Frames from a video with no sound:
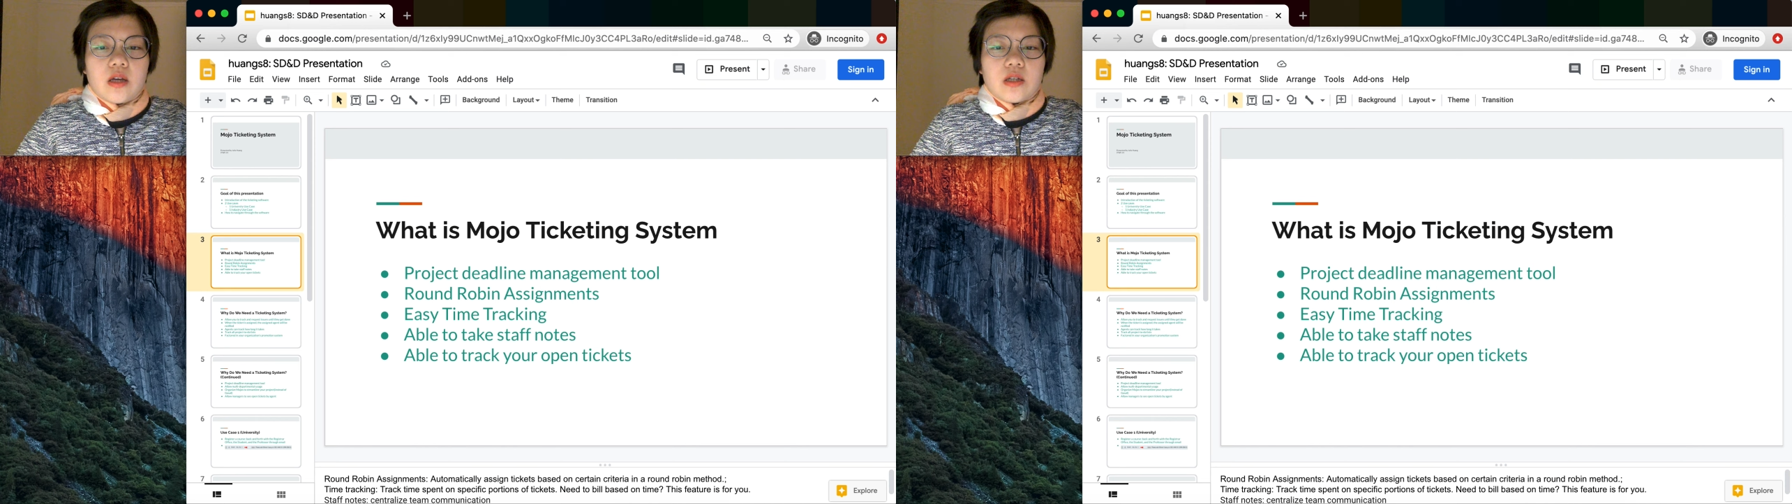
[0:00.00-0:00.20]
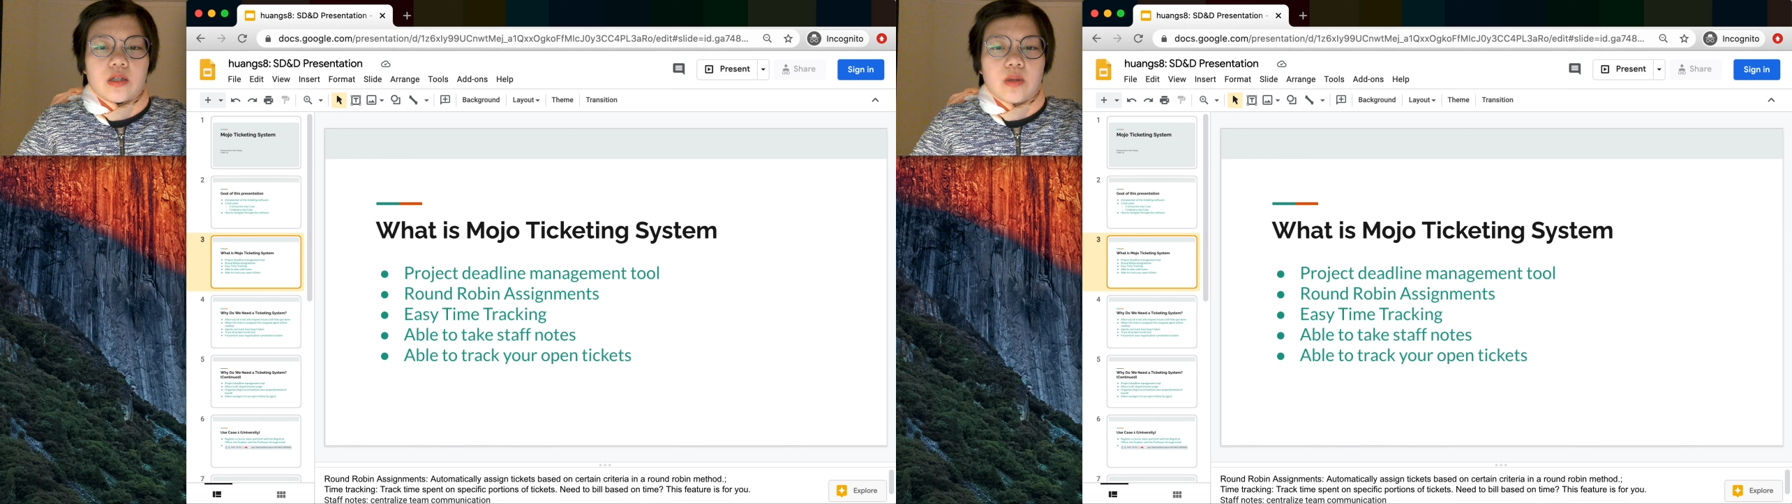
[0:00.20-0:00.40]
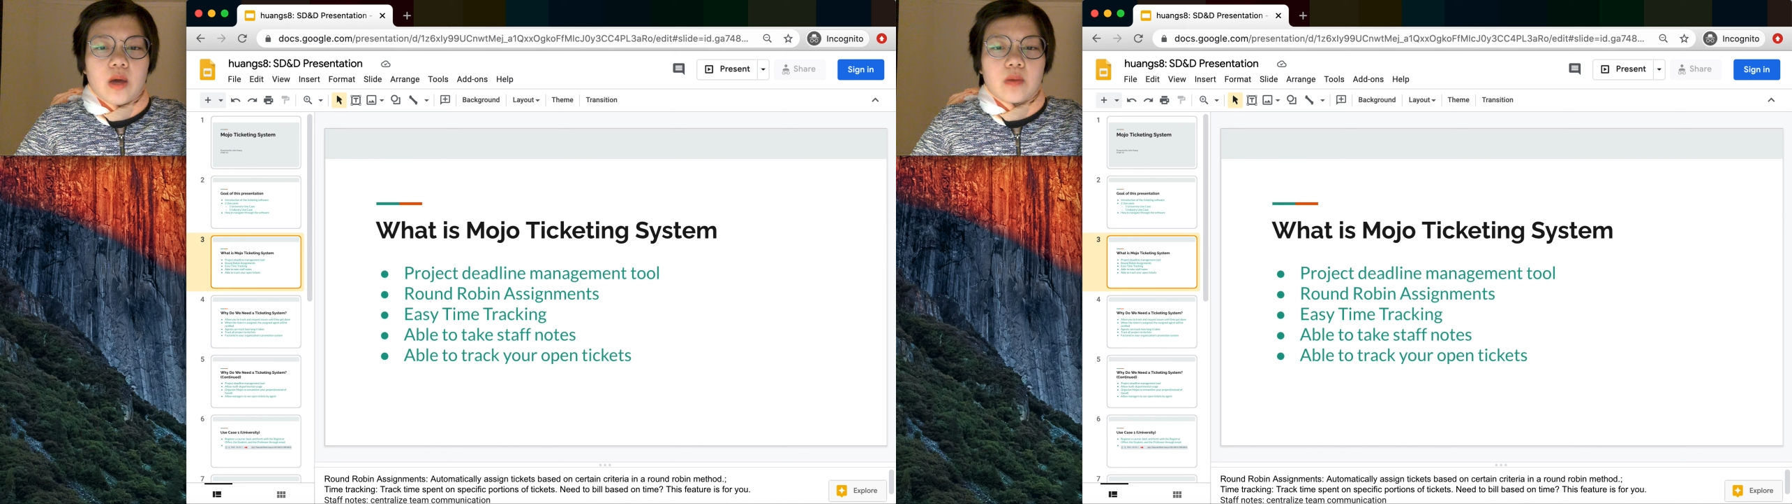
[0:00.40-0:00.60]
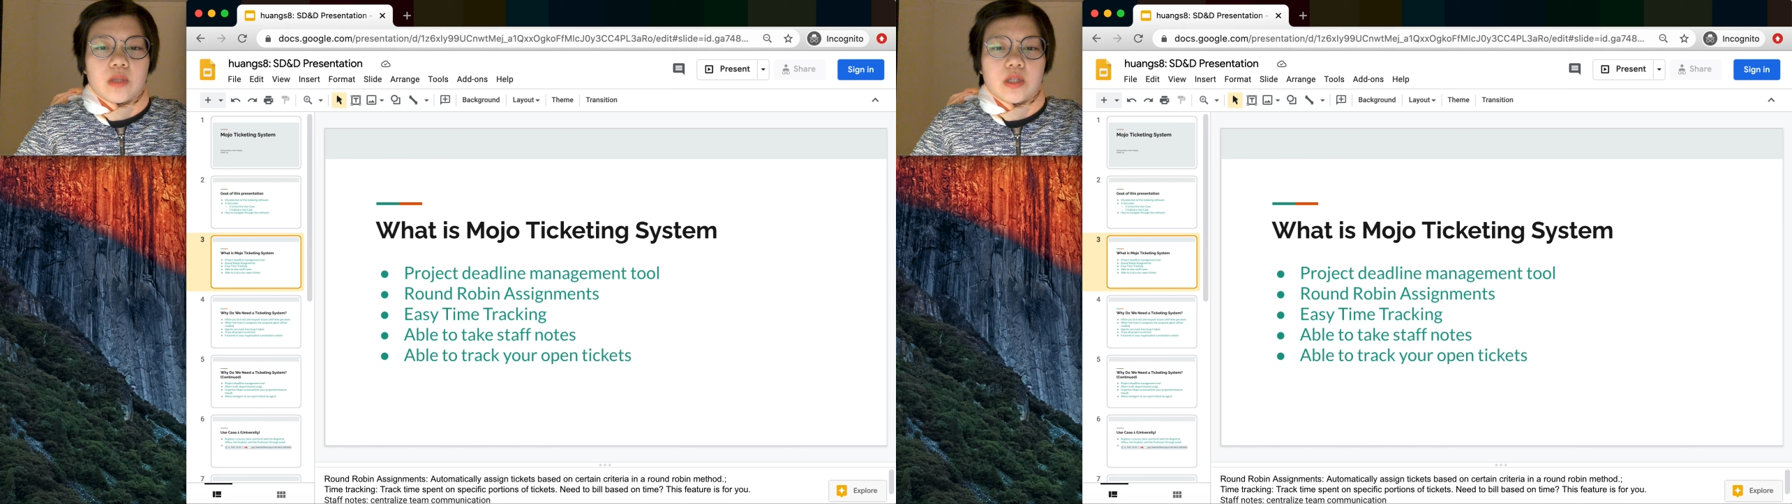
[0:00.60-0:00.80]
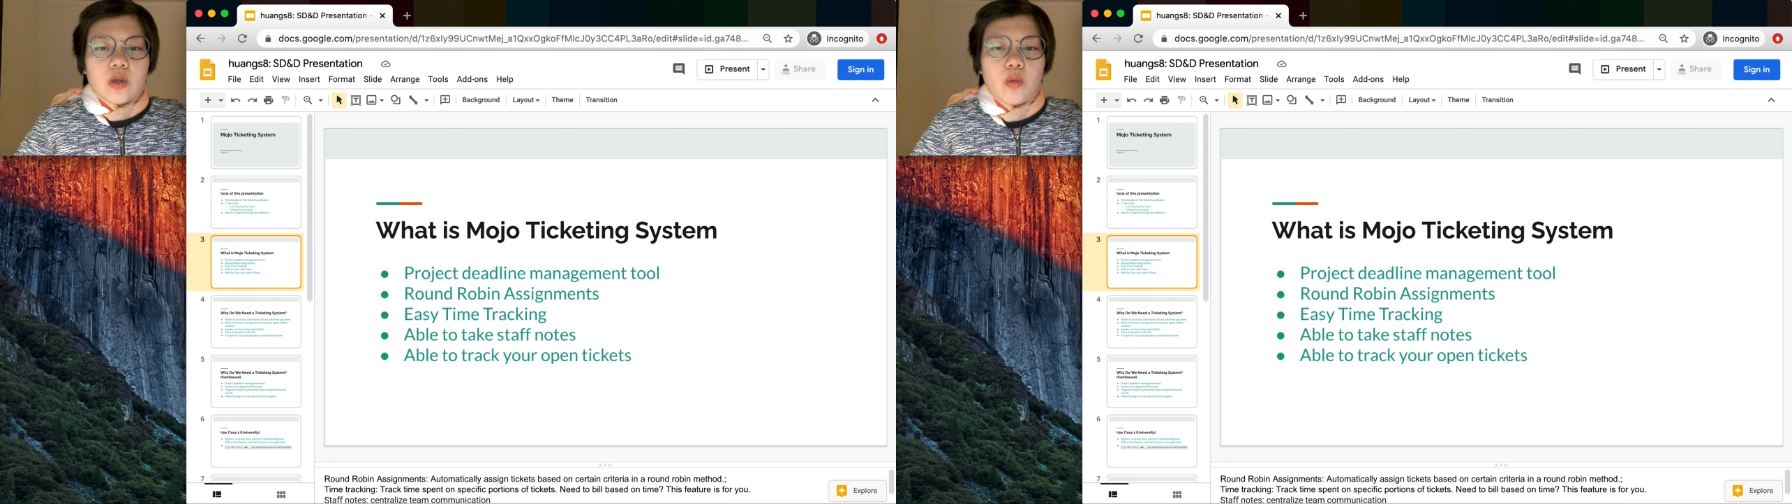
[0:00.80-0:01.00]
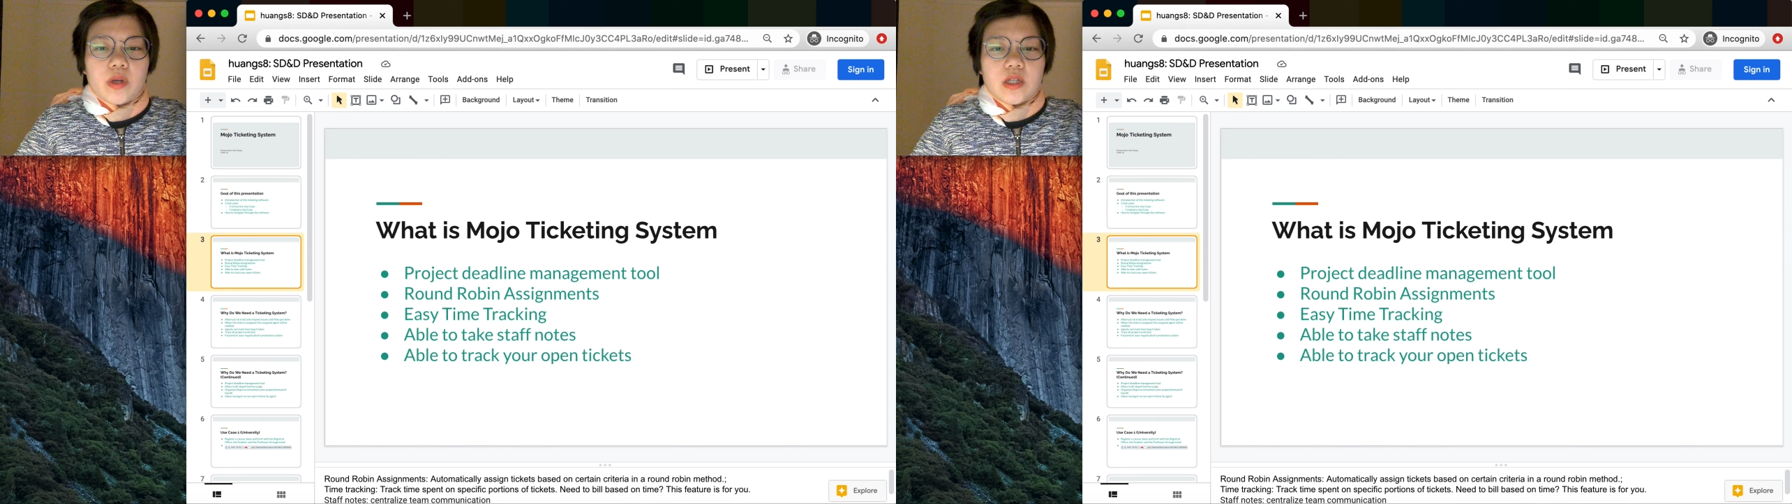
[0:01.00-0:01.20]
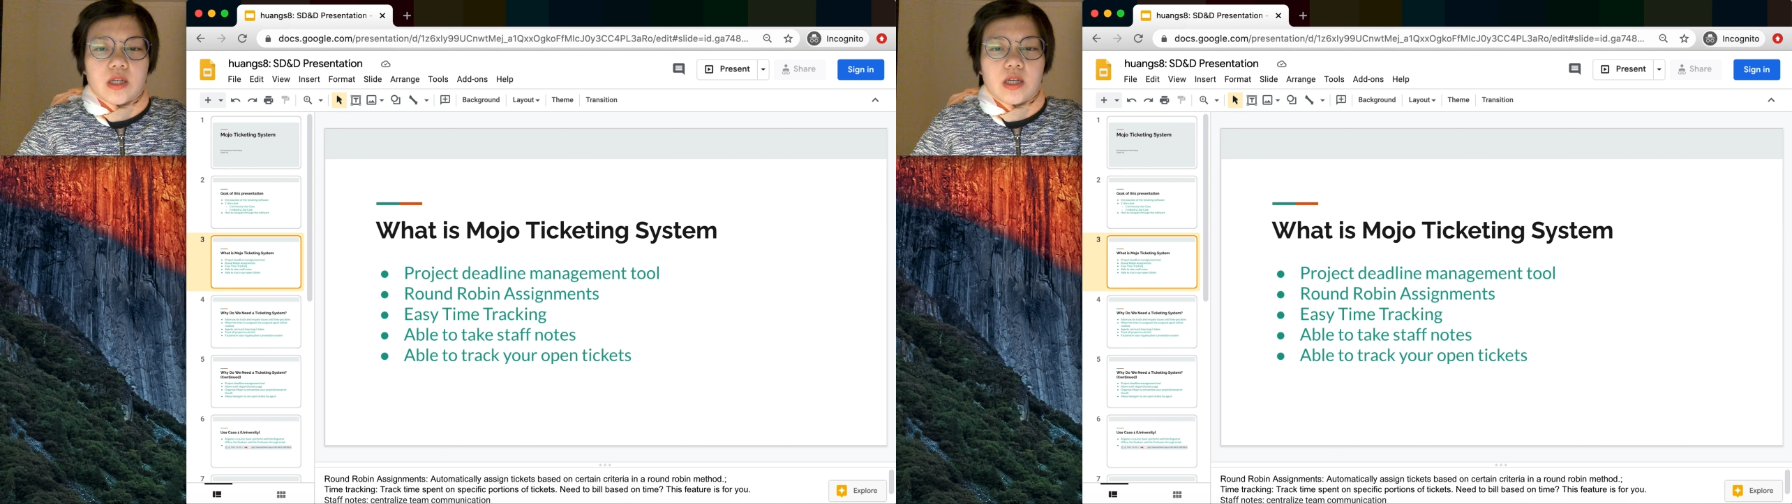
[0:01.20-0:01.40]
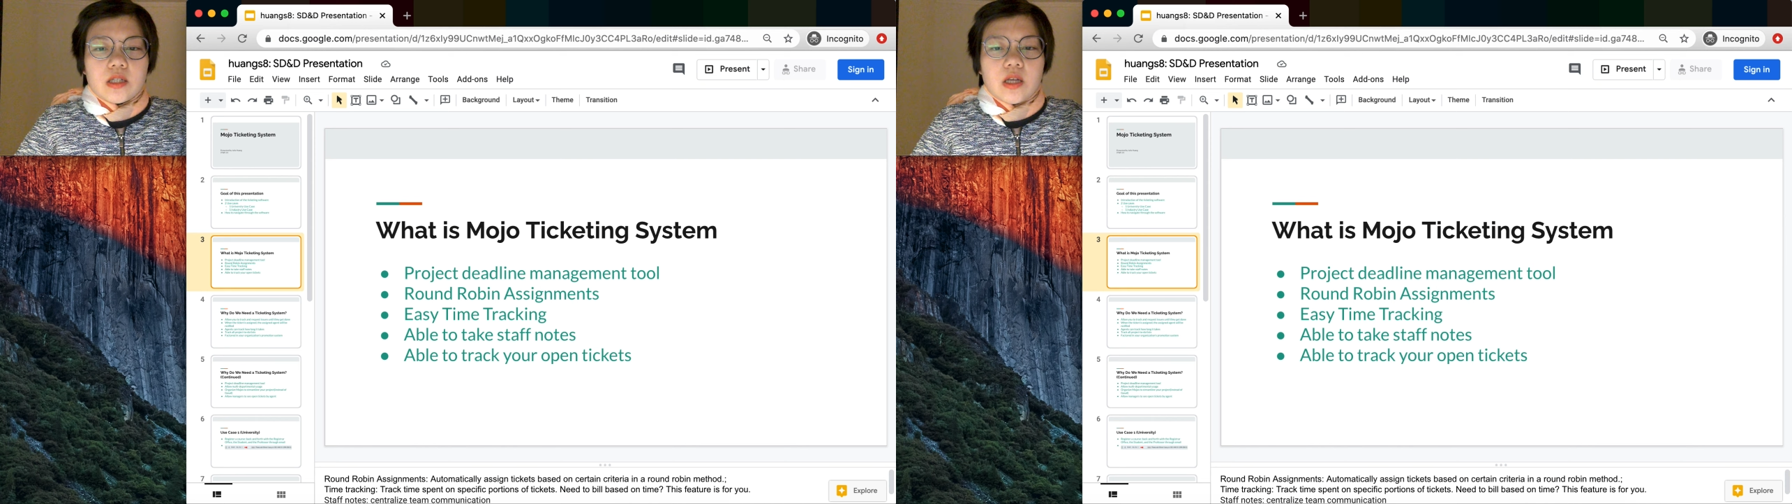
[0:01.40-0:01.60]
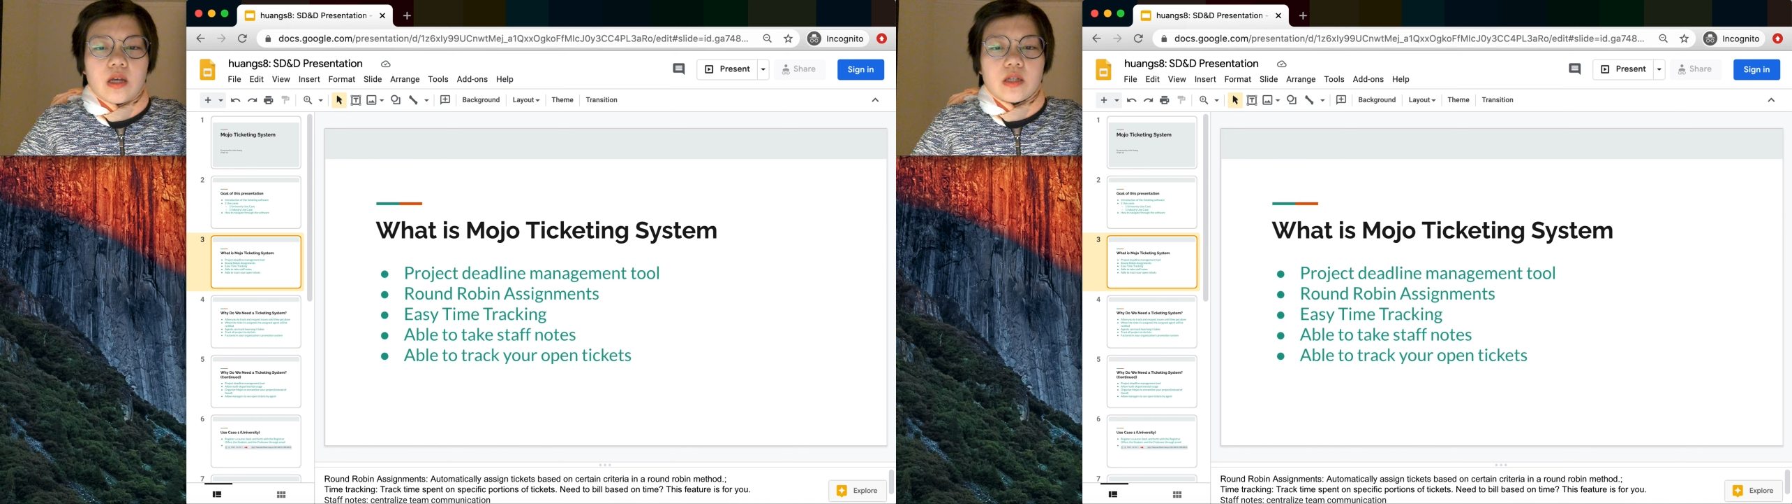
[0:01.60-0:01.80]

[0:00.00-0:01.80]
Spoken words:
Sometimes it's open tickets,